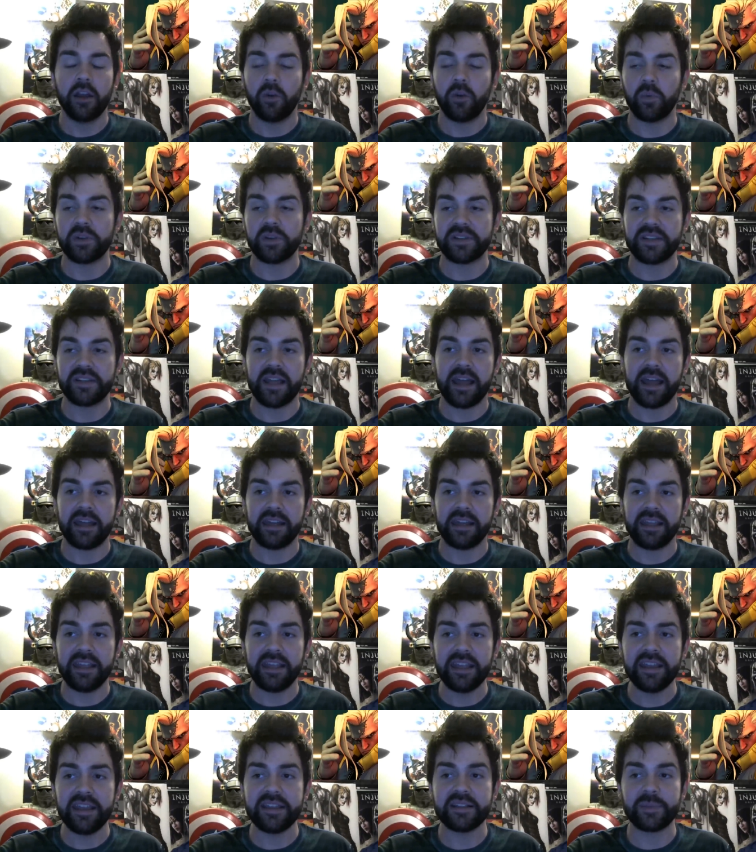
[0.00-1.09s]
was that
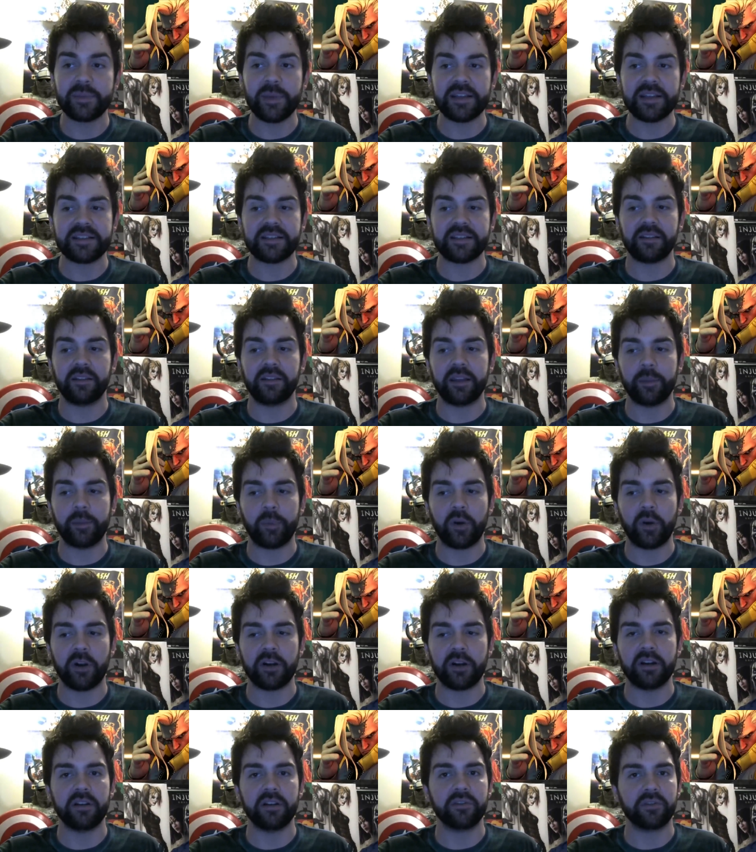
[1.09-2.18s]
he is basically a
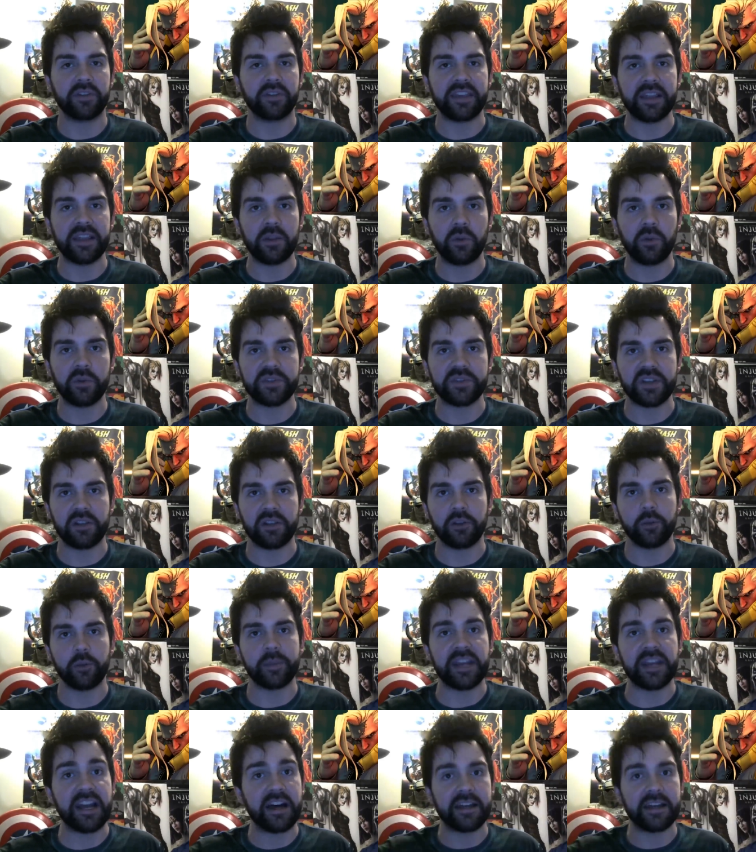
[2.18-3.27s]
part of Gill's
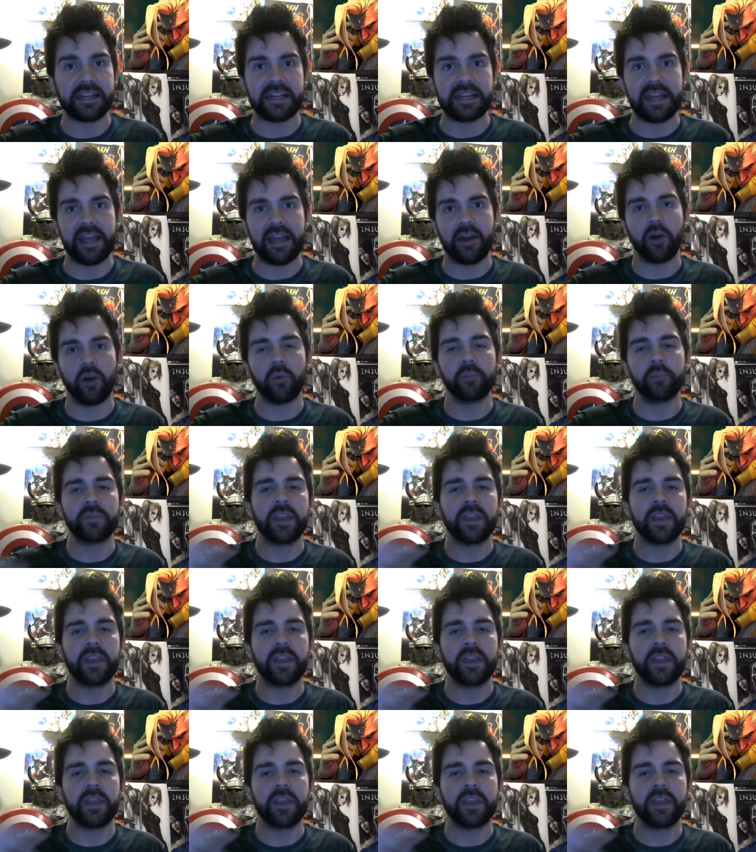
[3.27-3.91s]
Illuminati now.